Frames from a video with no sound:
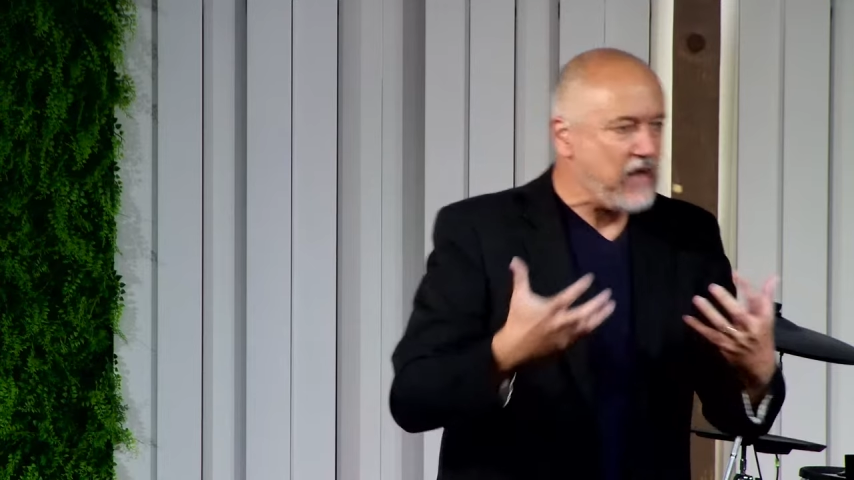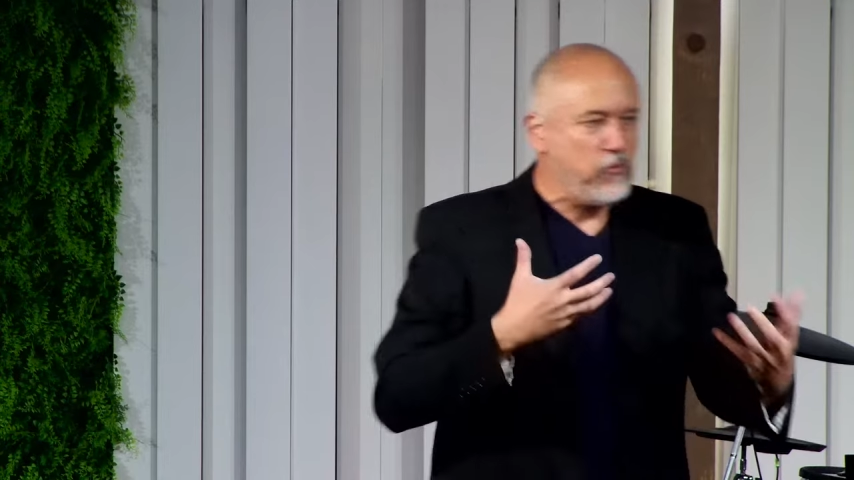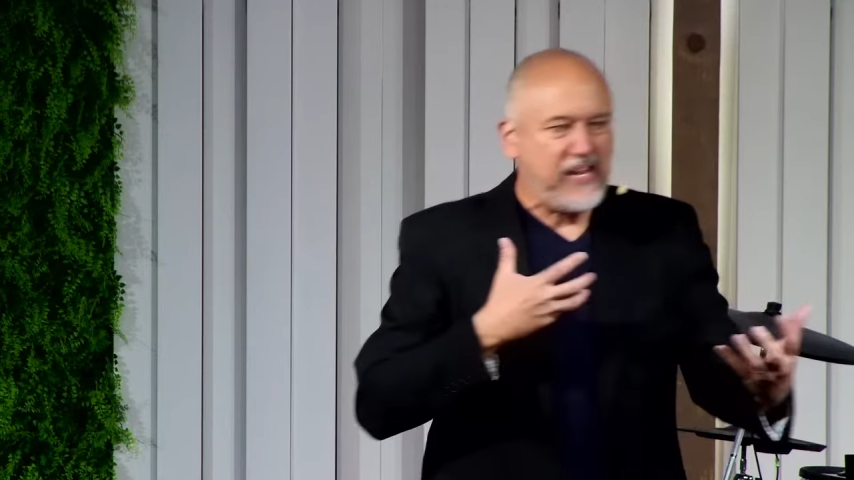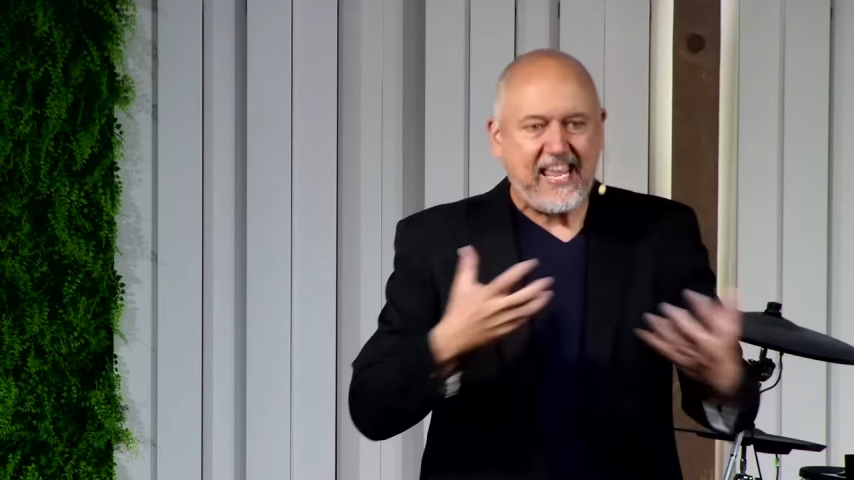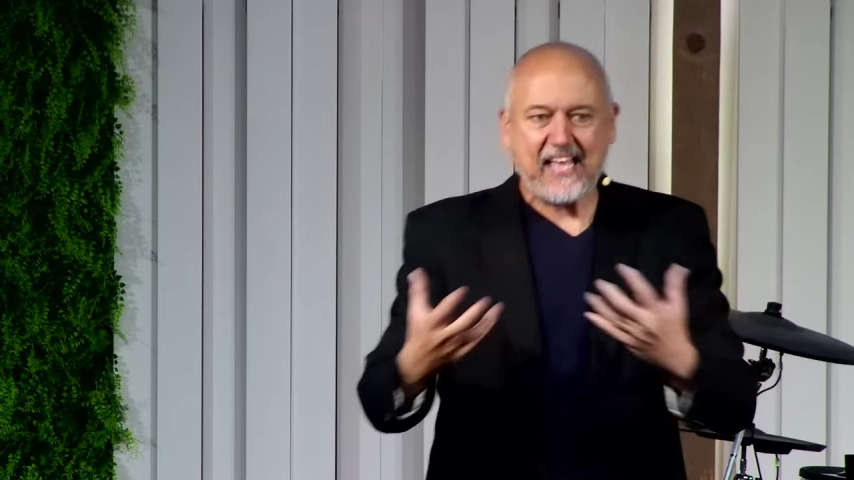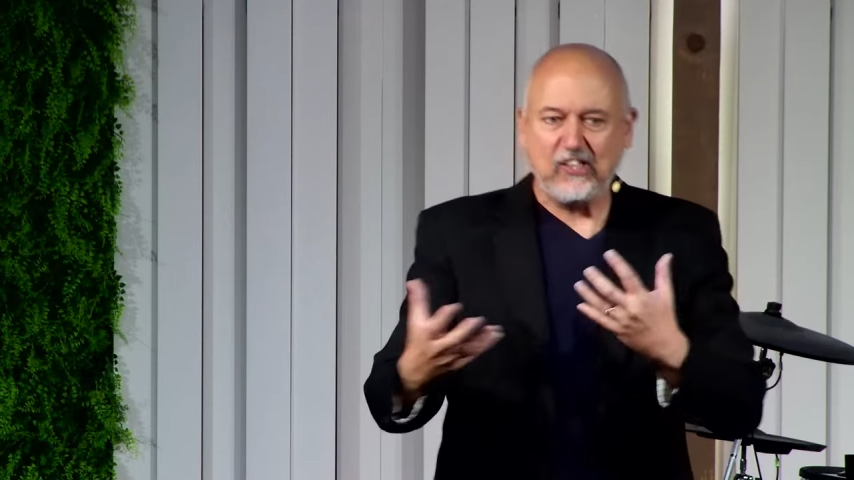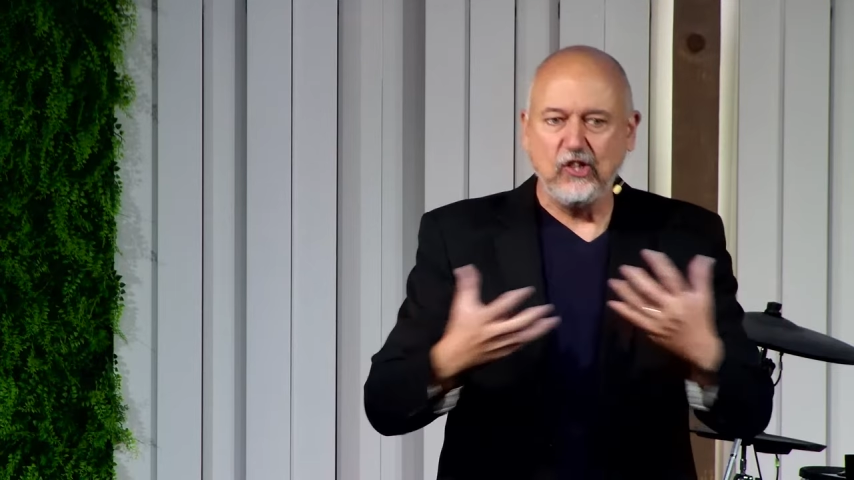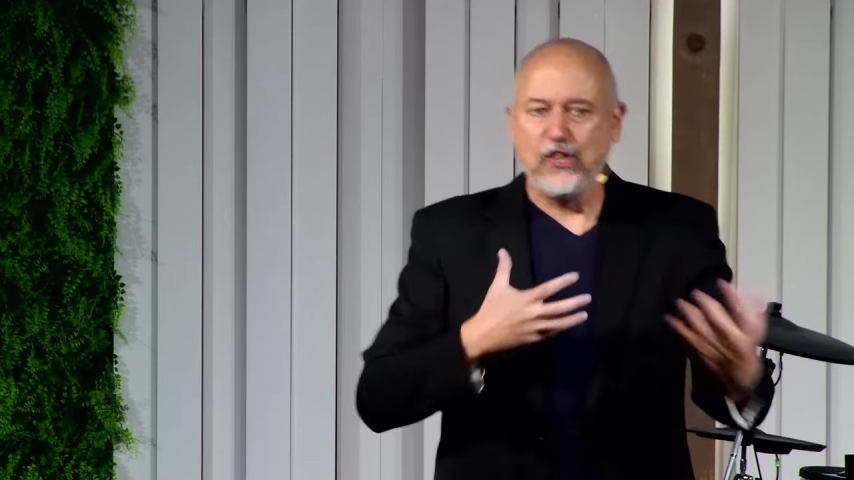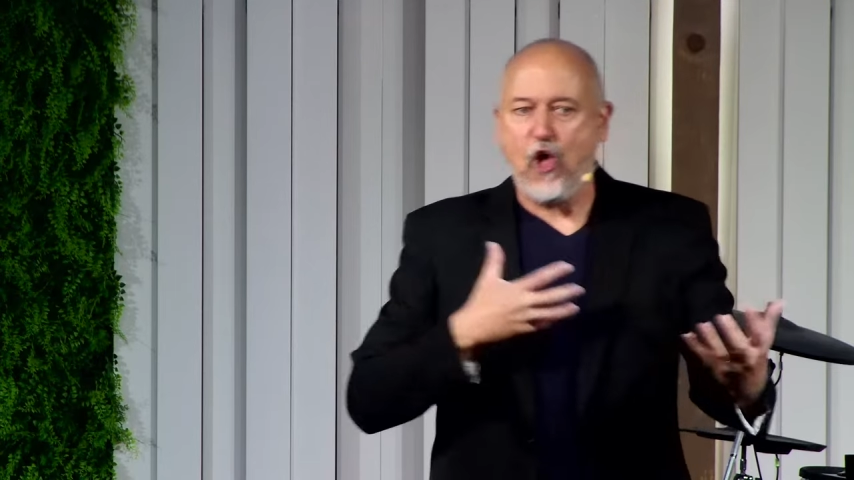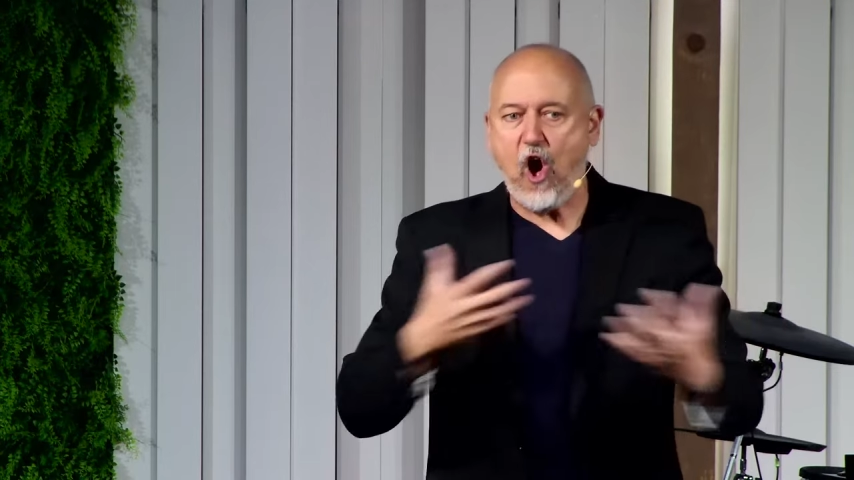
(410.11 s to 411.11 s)
we get
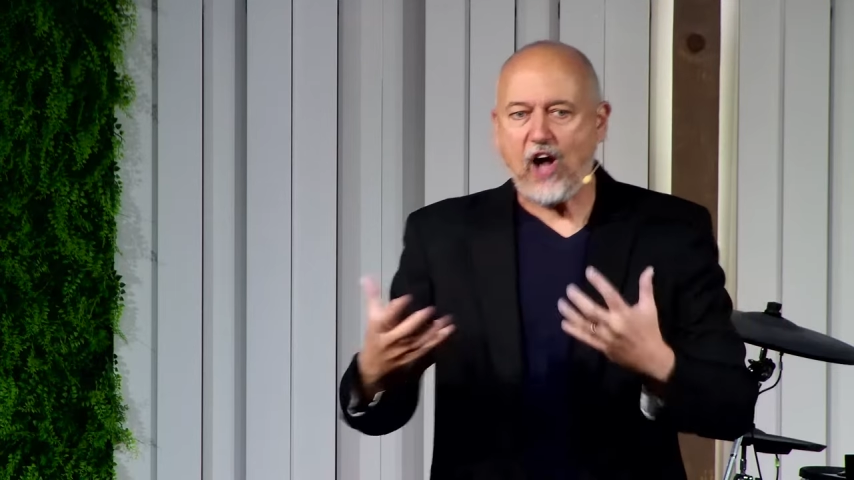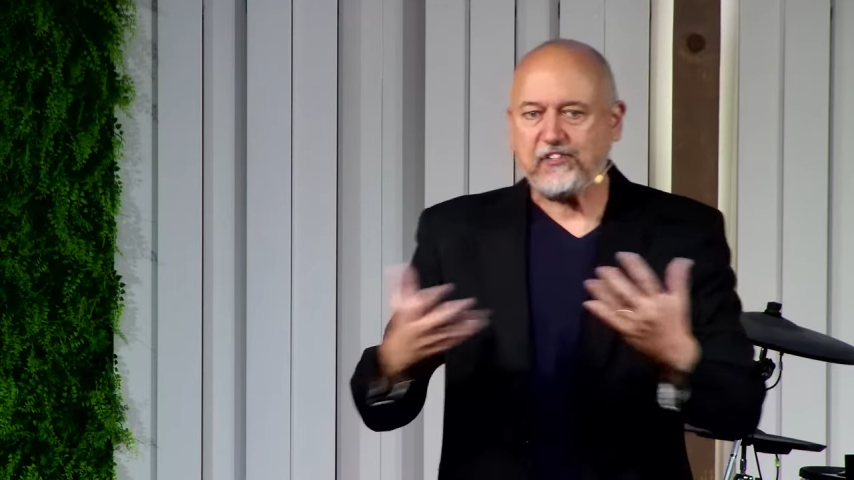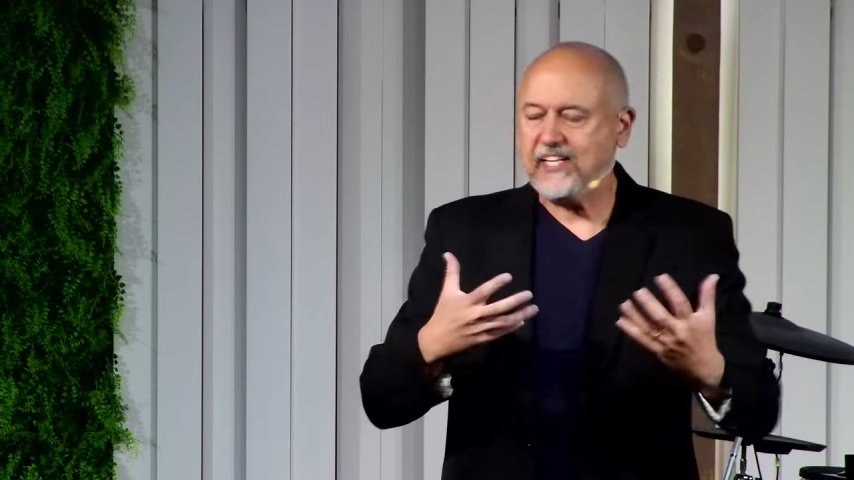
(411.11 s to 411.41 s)
lost